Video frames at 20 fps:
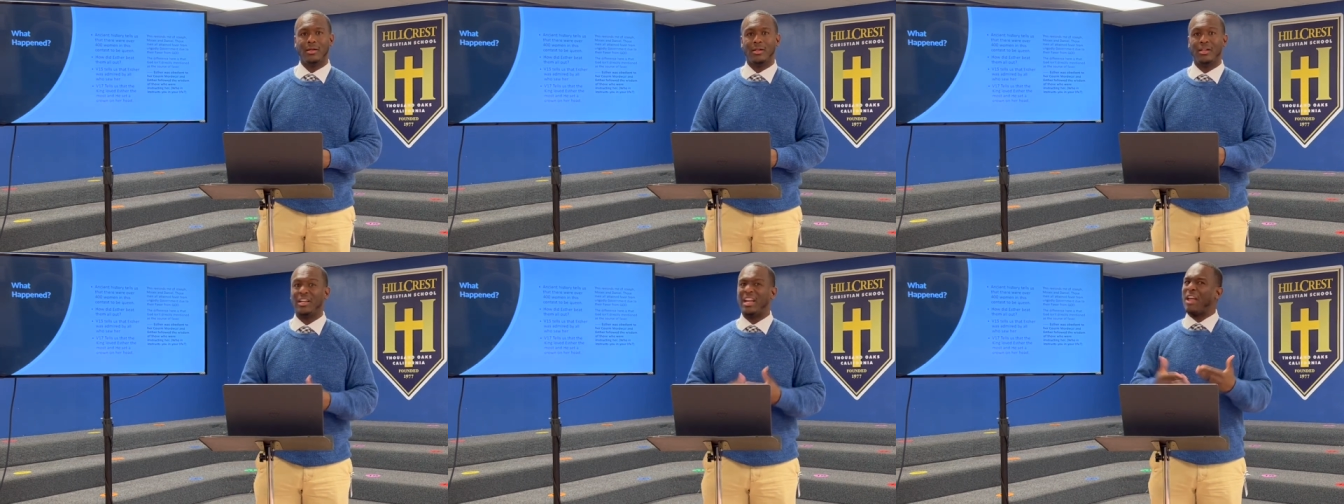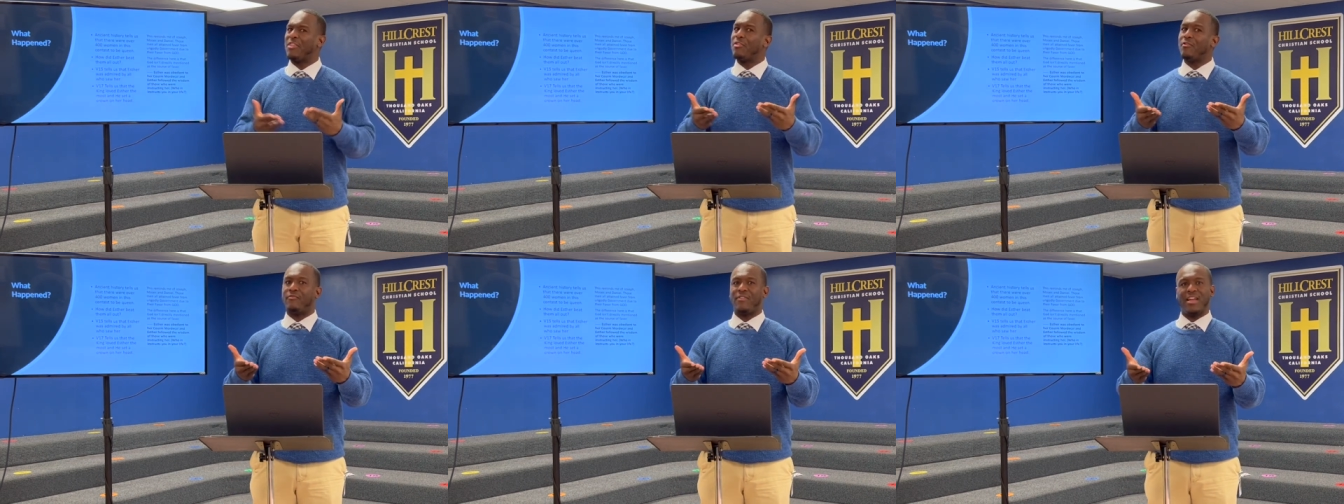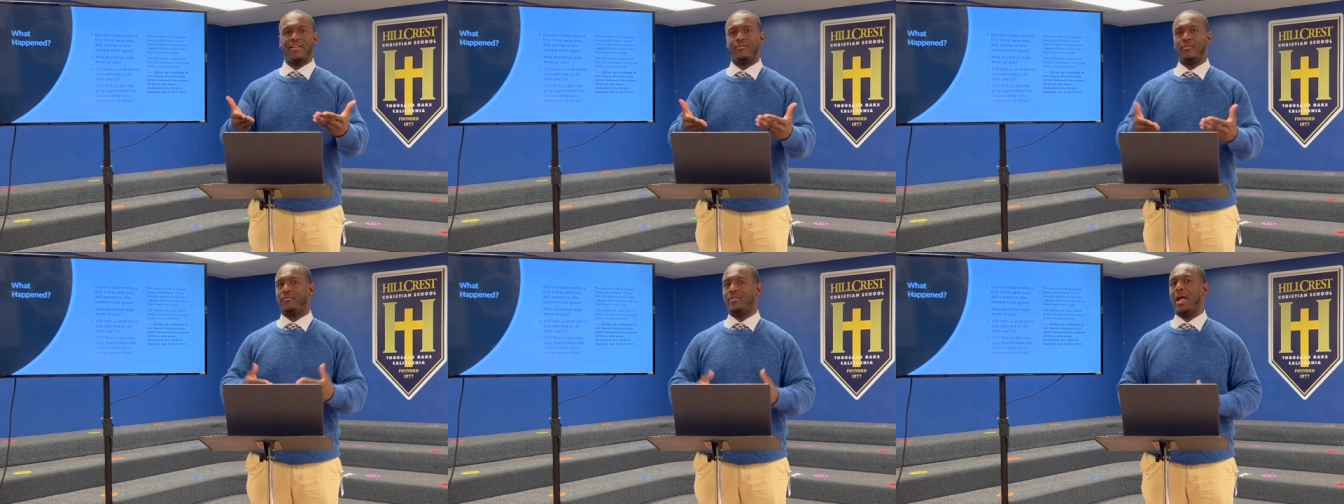got the
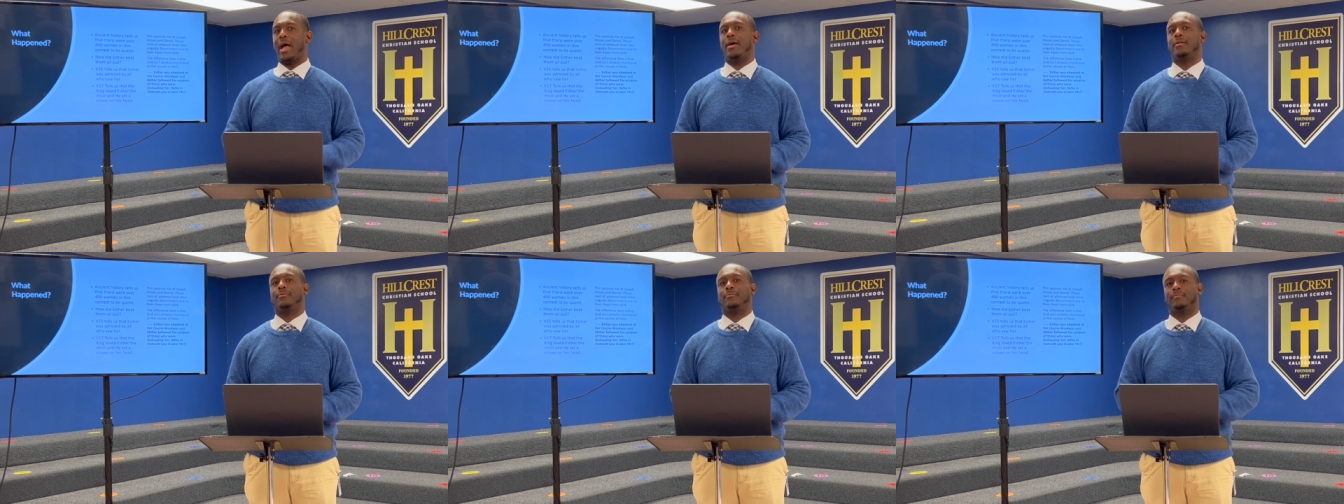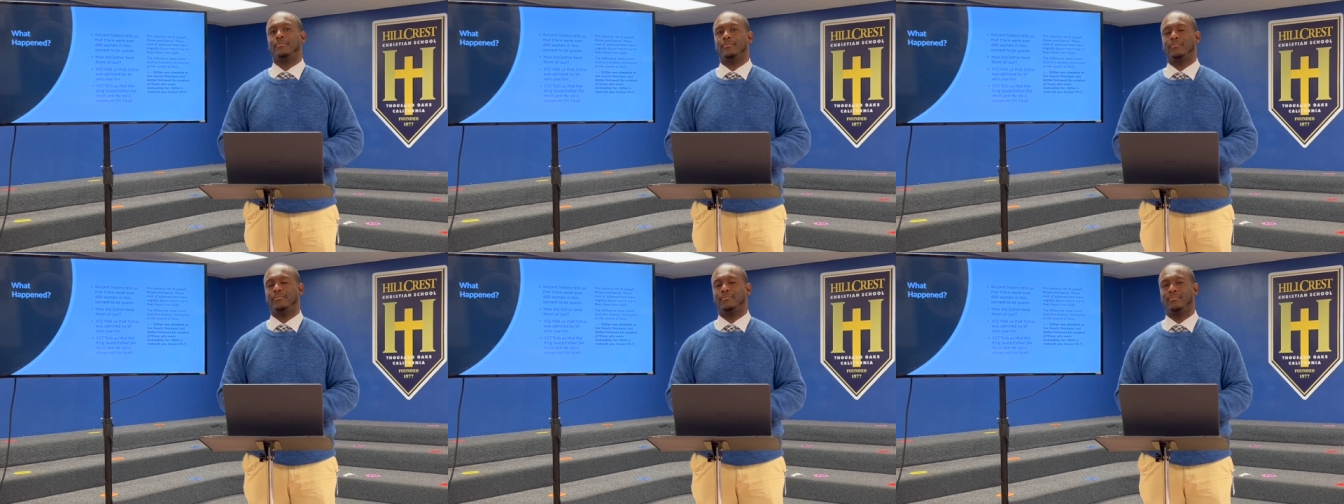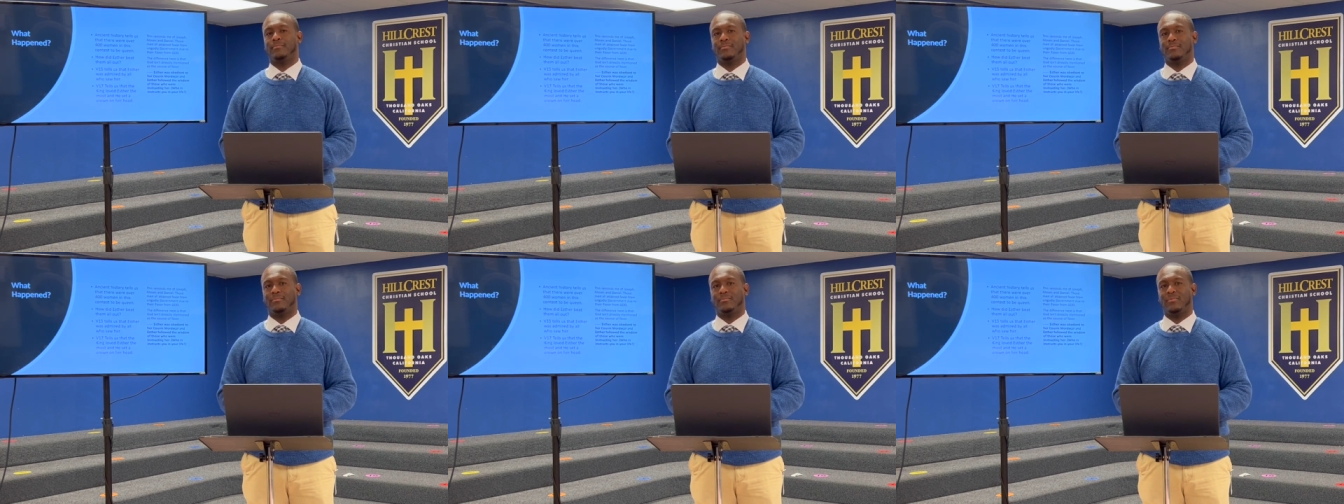favor of God,
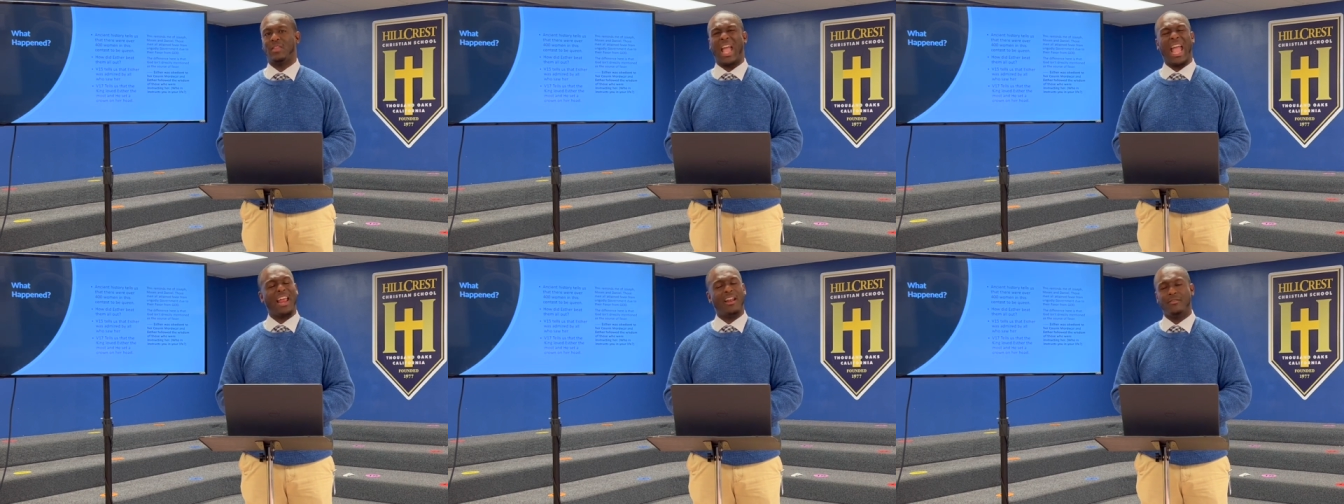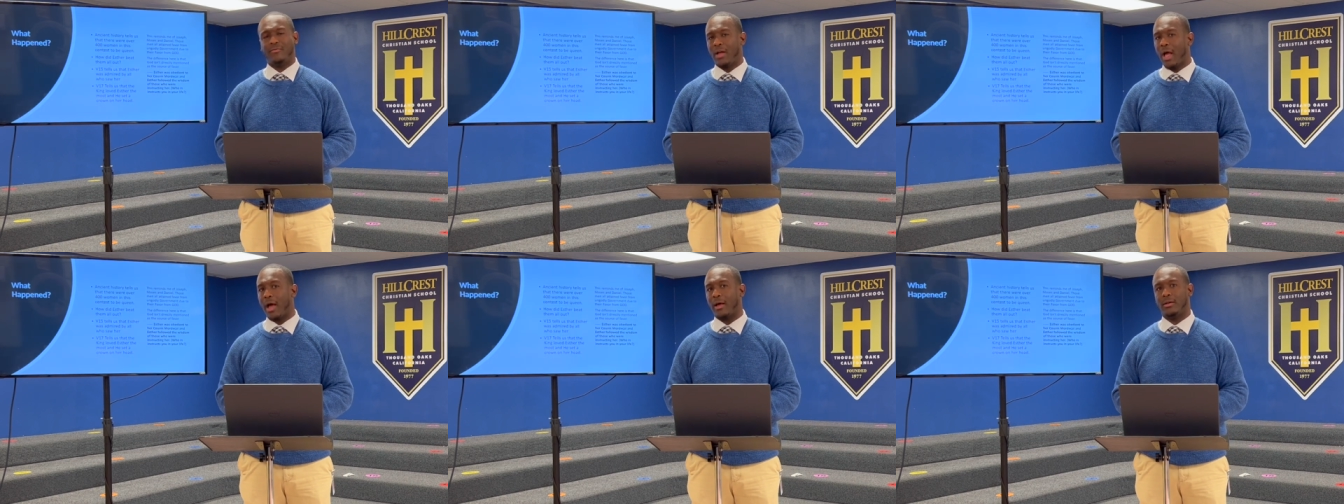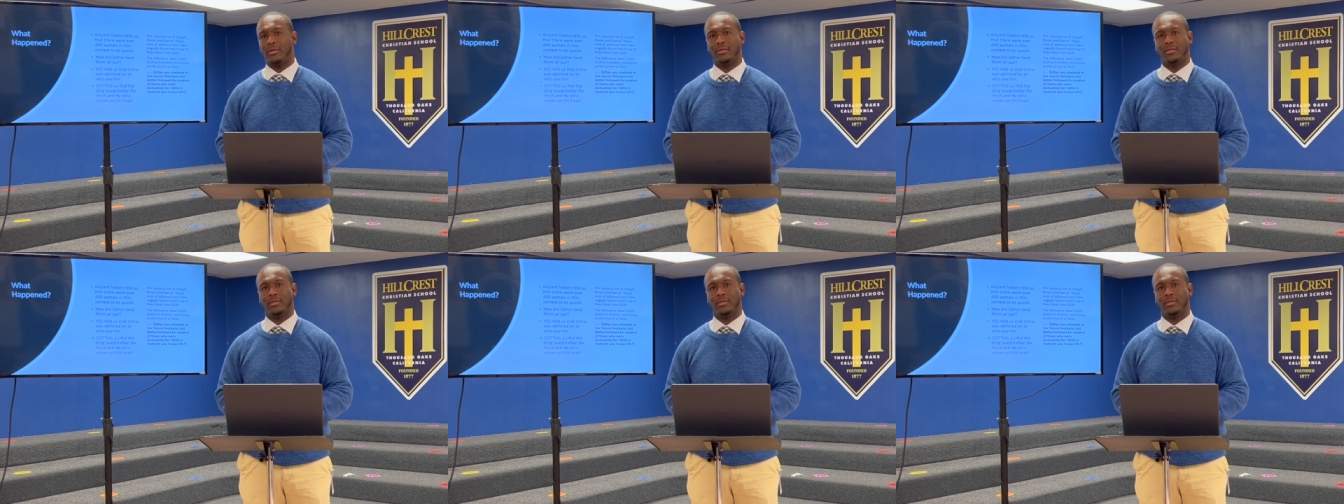the hand of God,